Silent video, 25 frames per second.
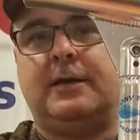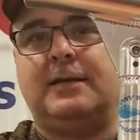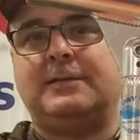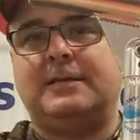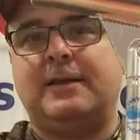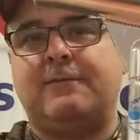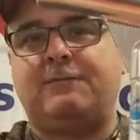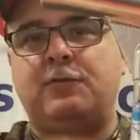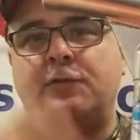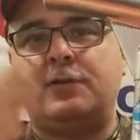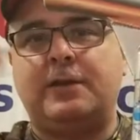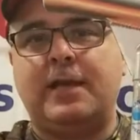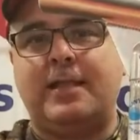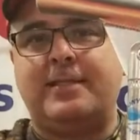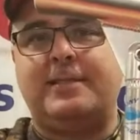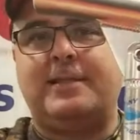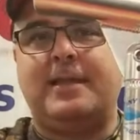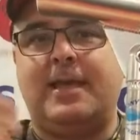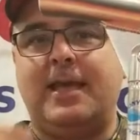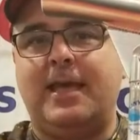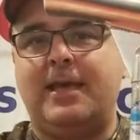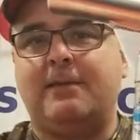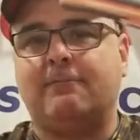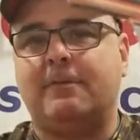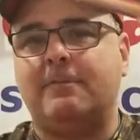is if you get the
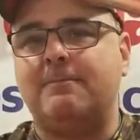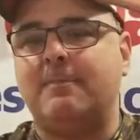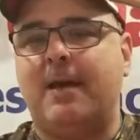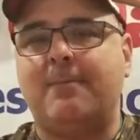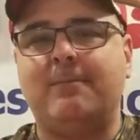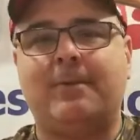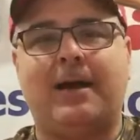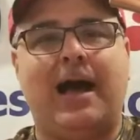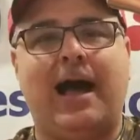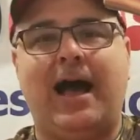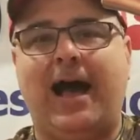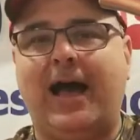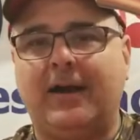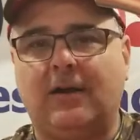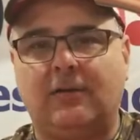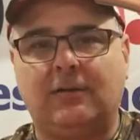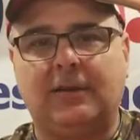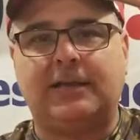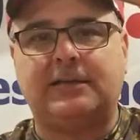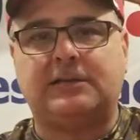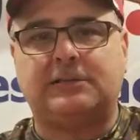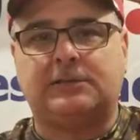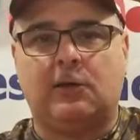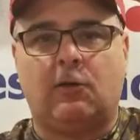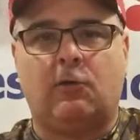hit, remember, I don't
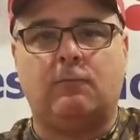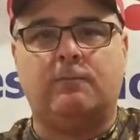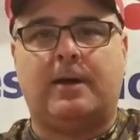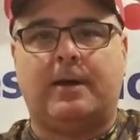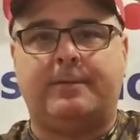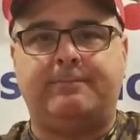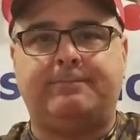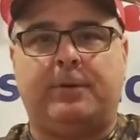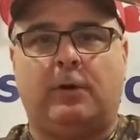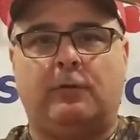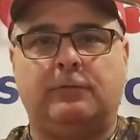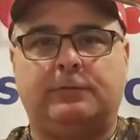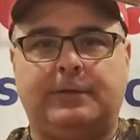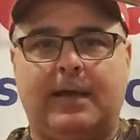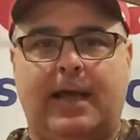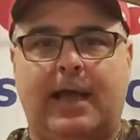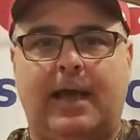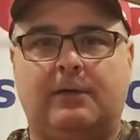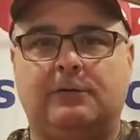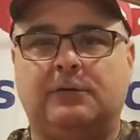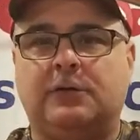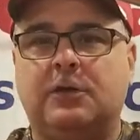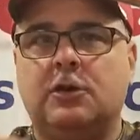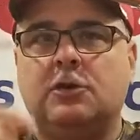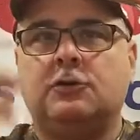like slowing my boat
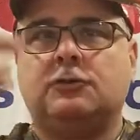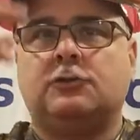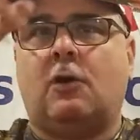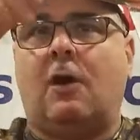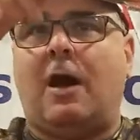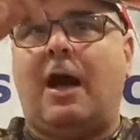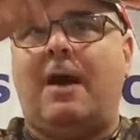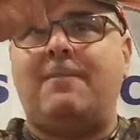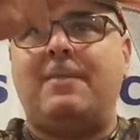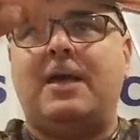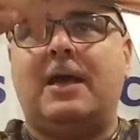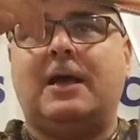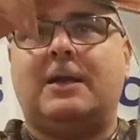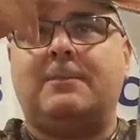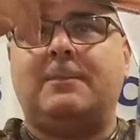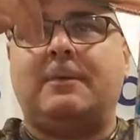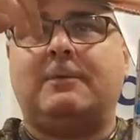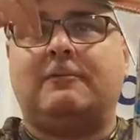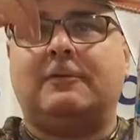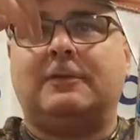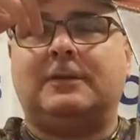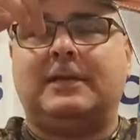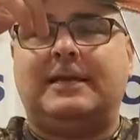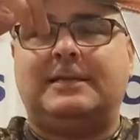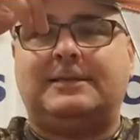down. So I'm not going to be
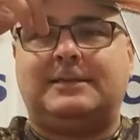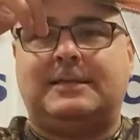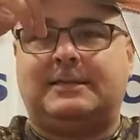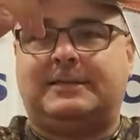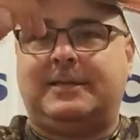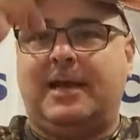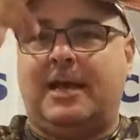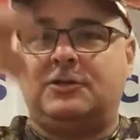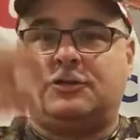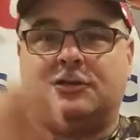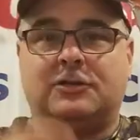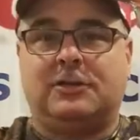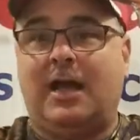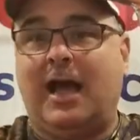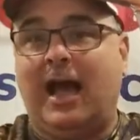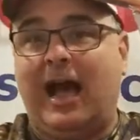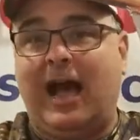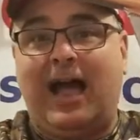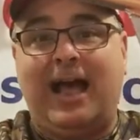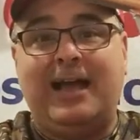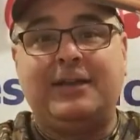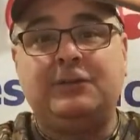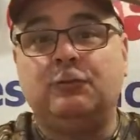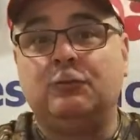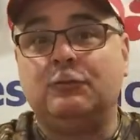releasing tension.
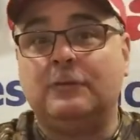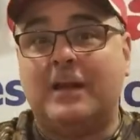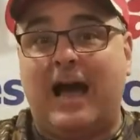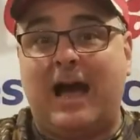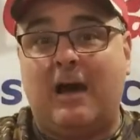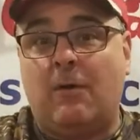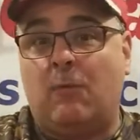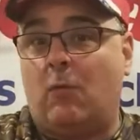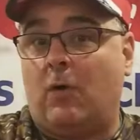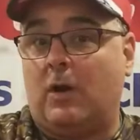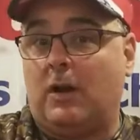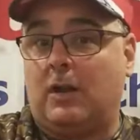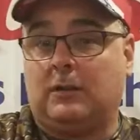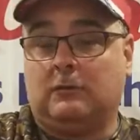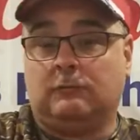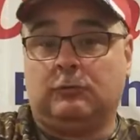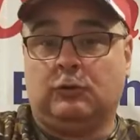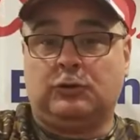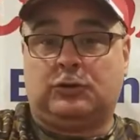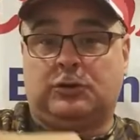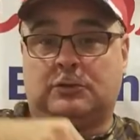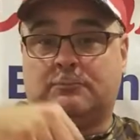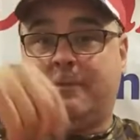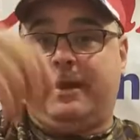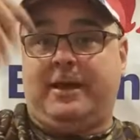I do not want to
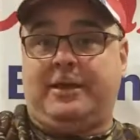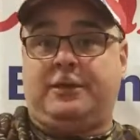loosen my